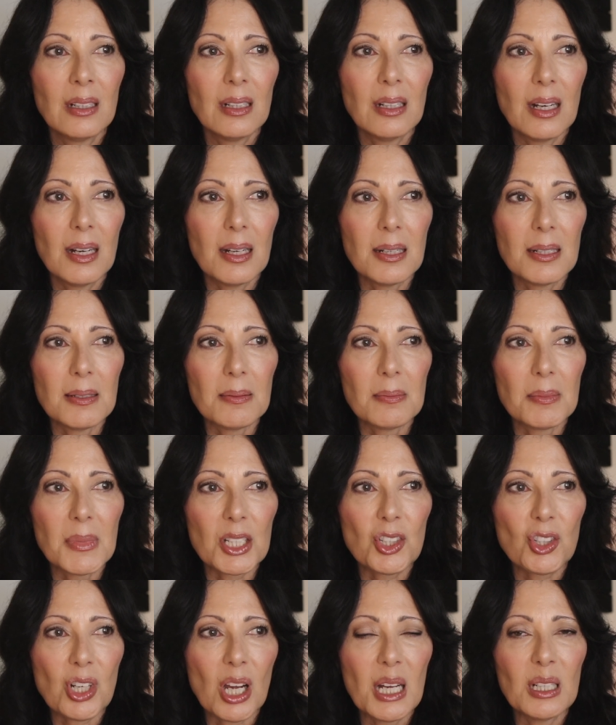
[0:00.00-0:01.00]

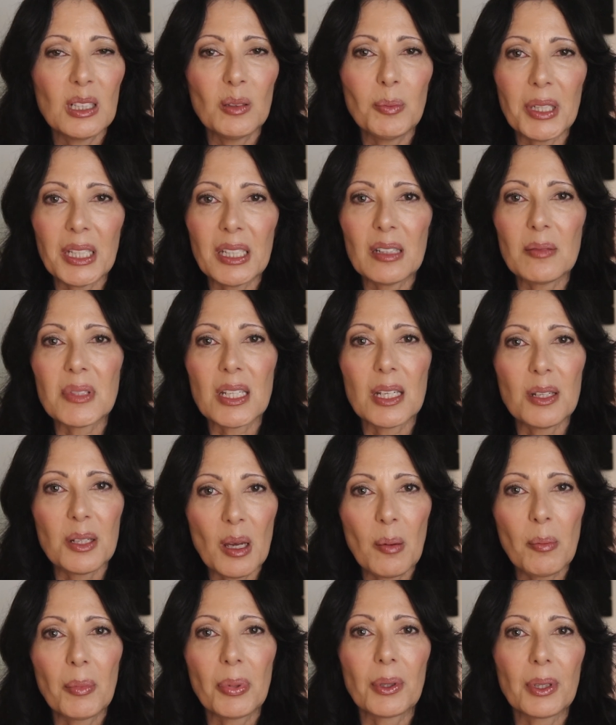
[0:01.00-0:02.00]
a child becomes a
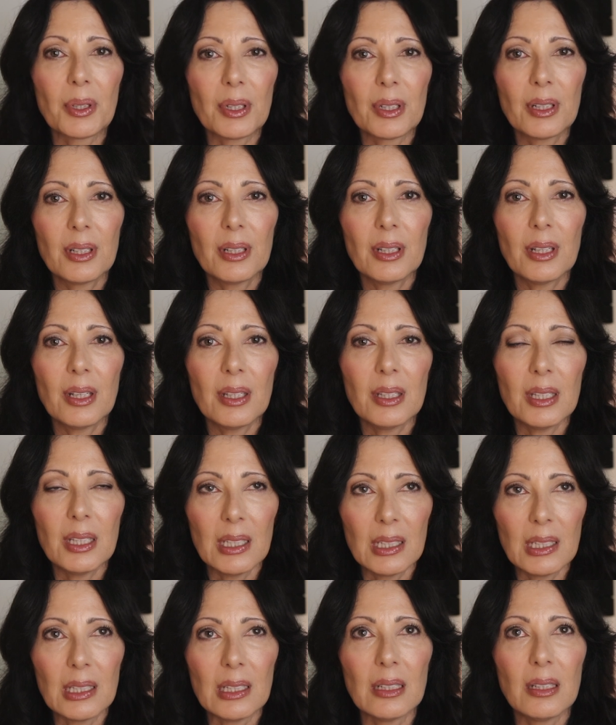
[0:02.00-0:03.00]
number
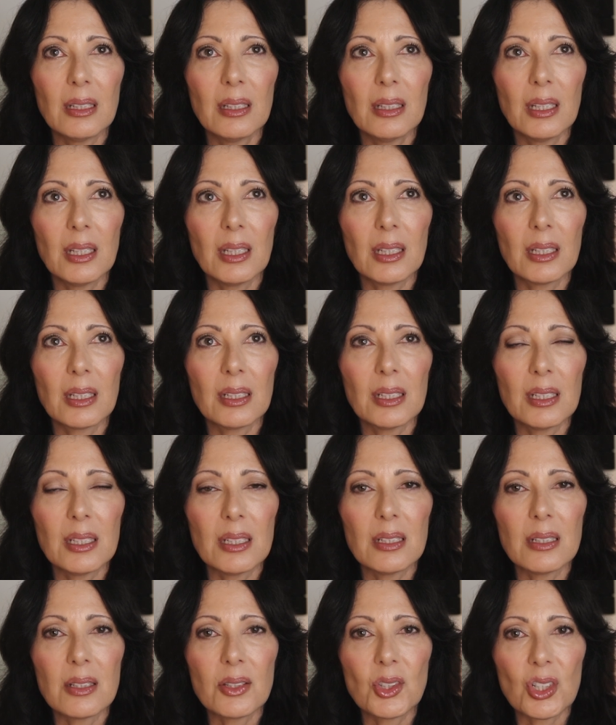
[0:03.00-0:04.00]
in and
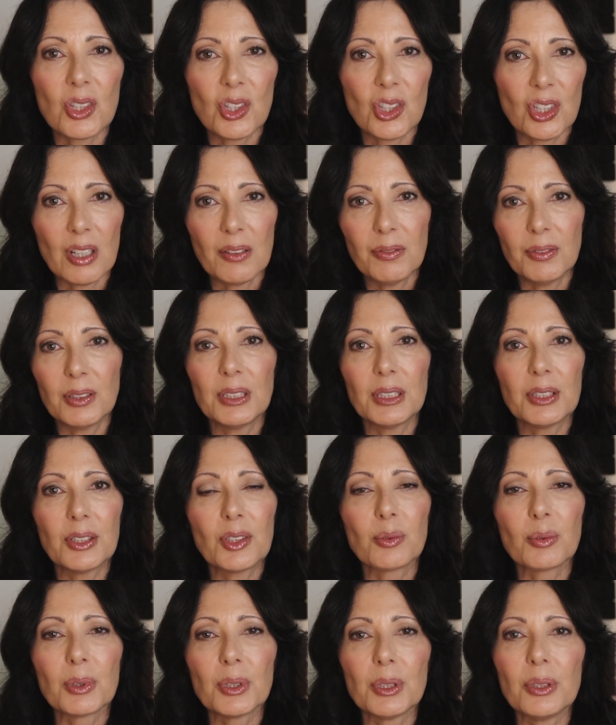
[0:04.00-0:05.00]
is just shuffled
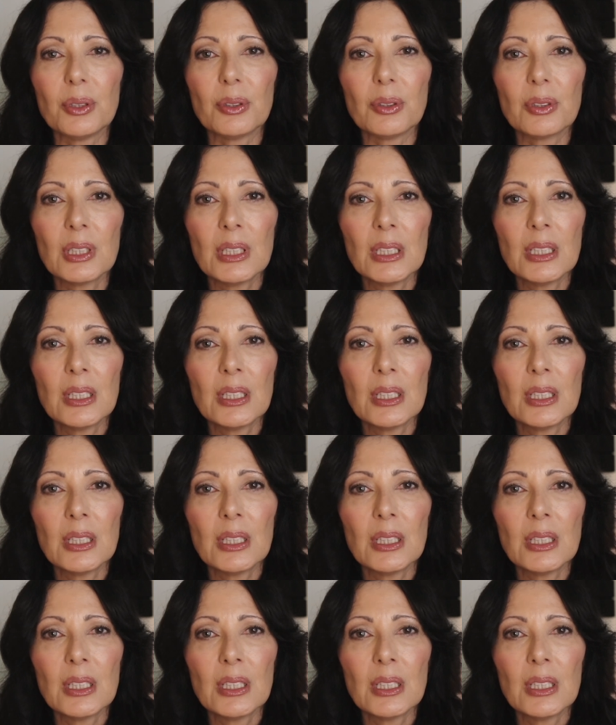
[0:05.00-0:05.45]
through.